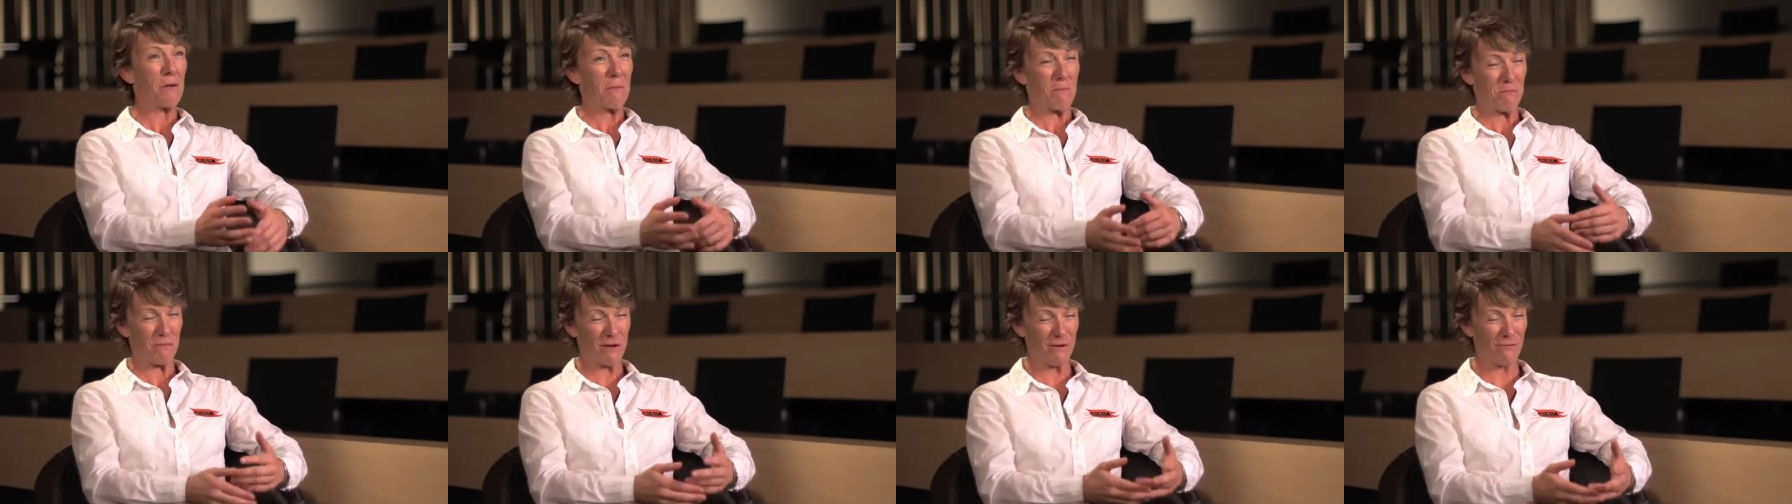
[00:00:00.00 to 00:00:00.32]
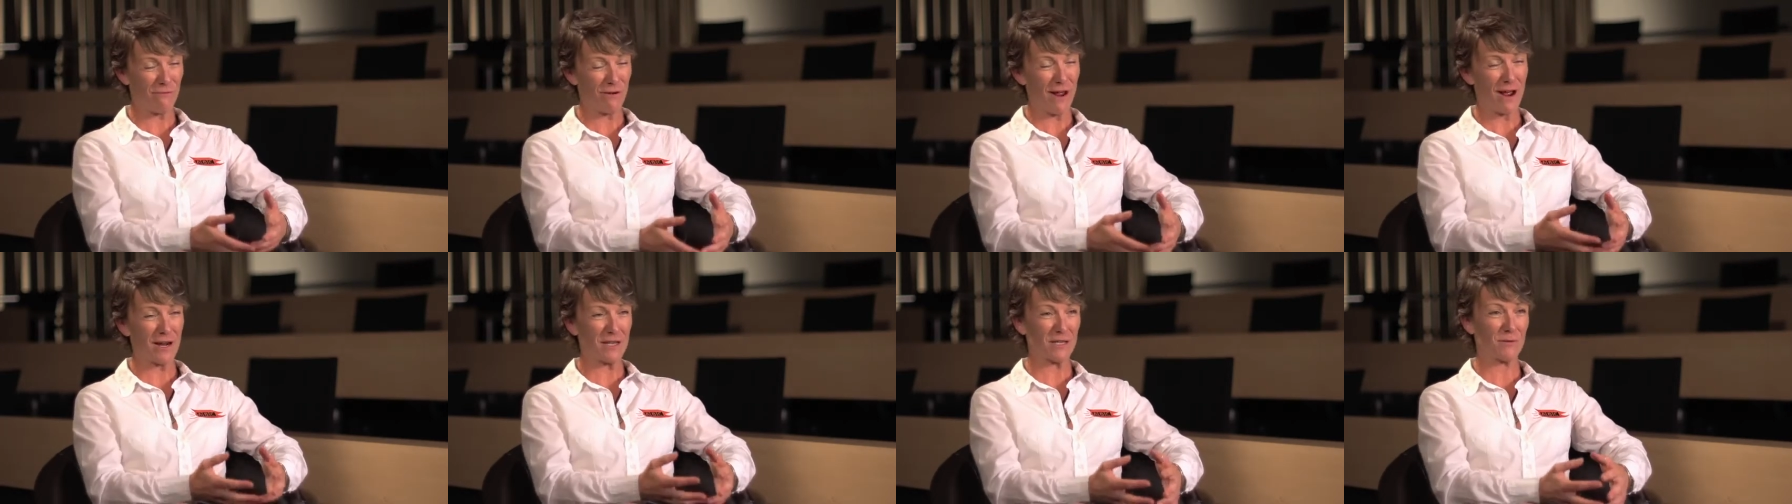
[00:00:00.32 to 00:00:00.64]
Be
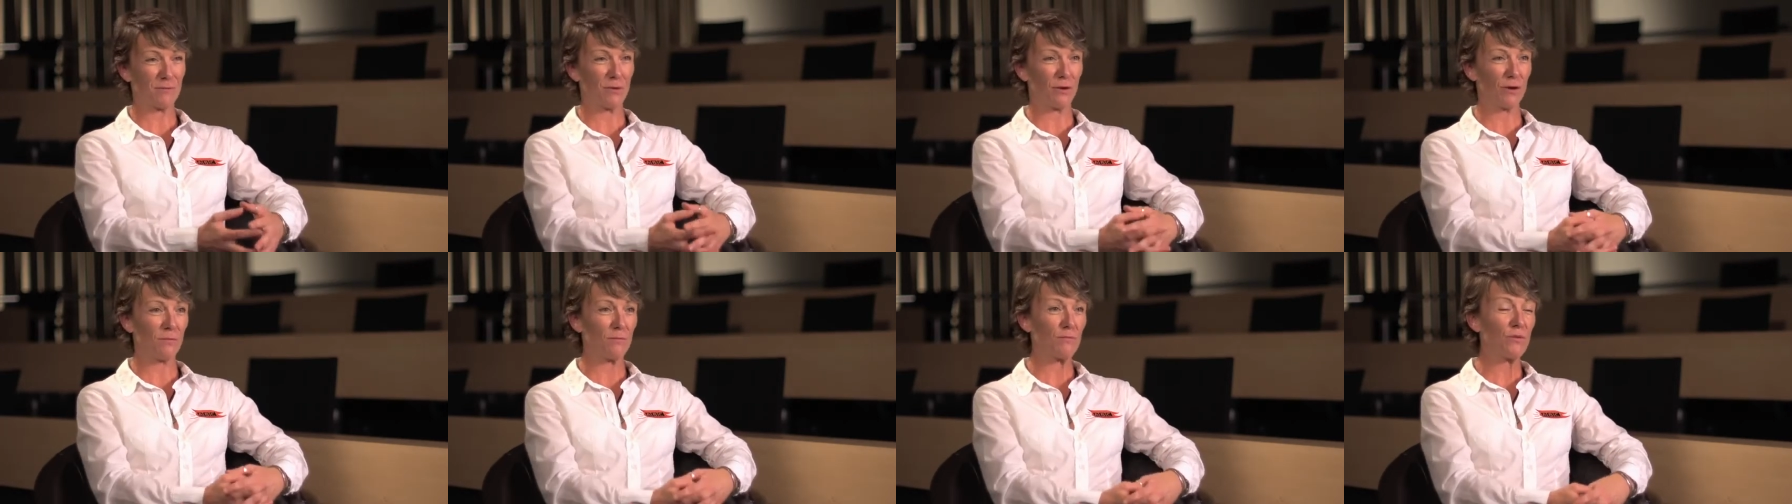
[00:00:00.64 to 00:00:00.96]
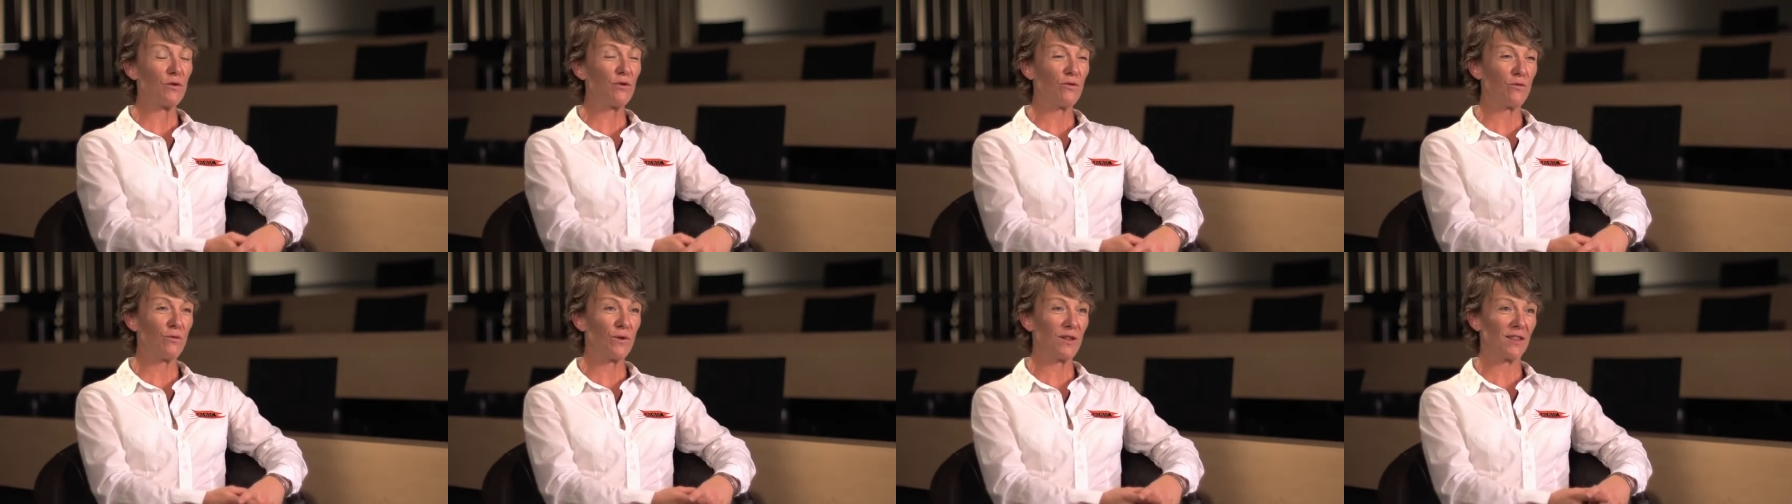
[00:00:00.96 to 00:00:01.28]
flexible and
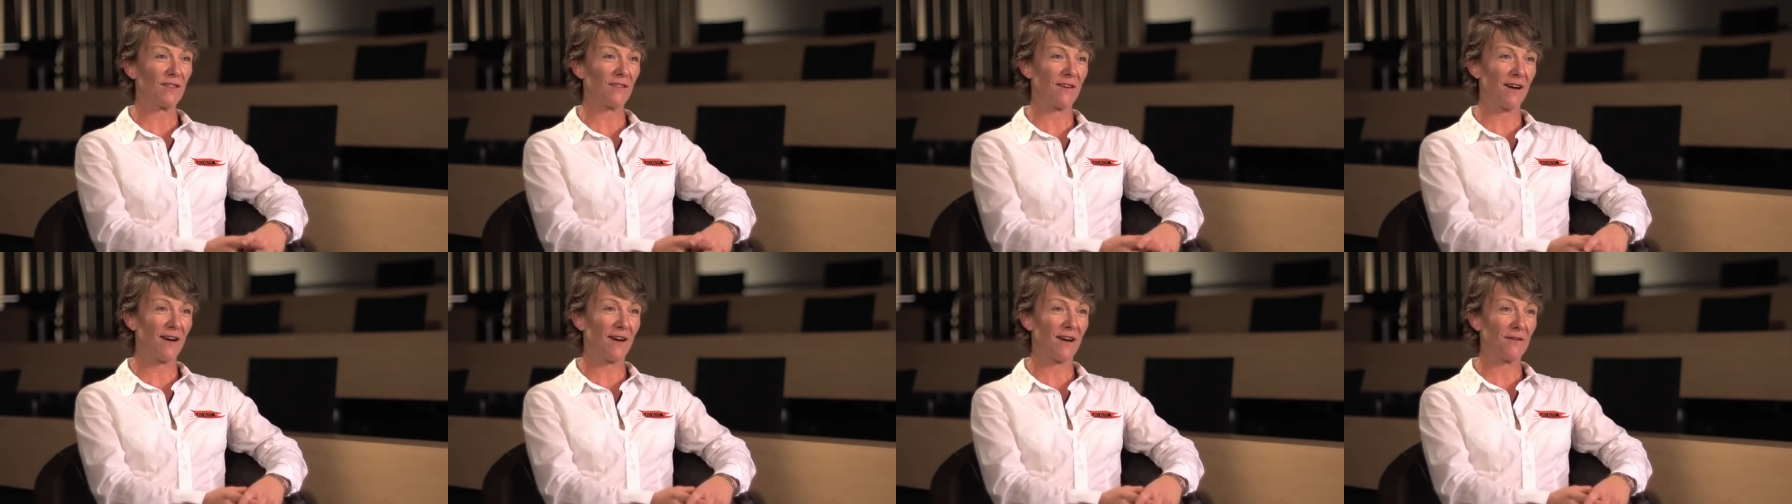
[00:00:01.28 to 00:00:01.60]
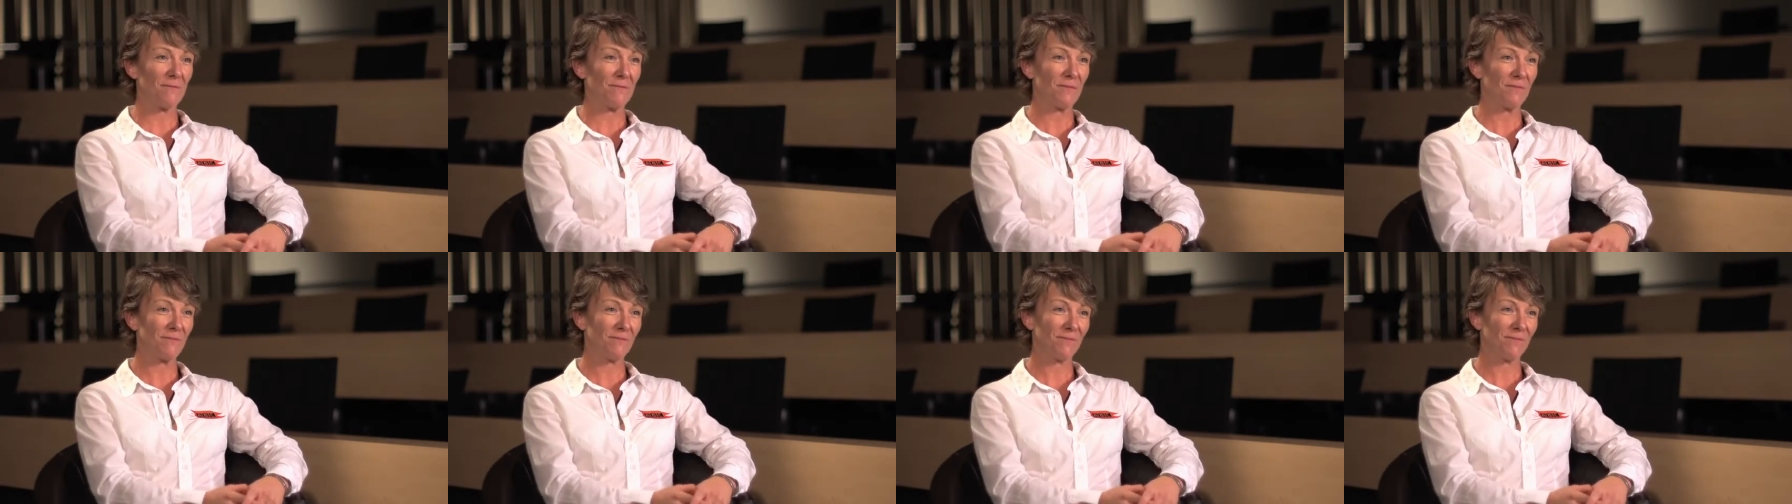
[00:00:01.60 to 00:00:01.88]
move with time.